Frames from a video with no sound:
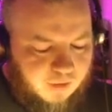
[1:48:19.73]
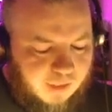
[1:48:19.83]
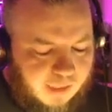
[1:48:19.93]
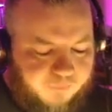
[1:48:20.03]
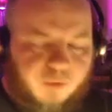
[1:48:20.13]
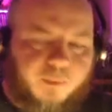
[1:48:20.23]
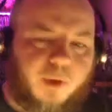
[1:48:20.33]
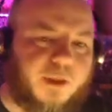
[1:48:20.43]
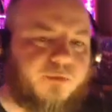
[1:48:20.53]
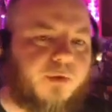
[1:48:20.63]
if your
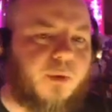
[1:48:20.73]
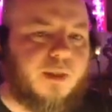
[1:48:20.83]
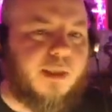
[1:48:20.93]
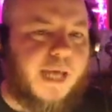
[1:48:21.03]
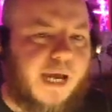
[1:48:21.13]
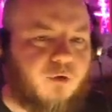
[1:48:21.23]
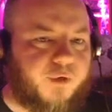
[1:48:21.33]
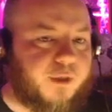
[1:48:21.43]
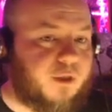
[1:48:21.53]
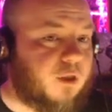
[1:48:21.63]
opponent is focusing your Halverins
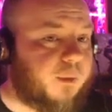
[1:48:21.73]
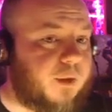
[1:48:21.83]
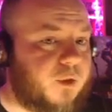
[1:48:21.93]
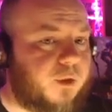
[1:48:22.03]
and stopping you scoring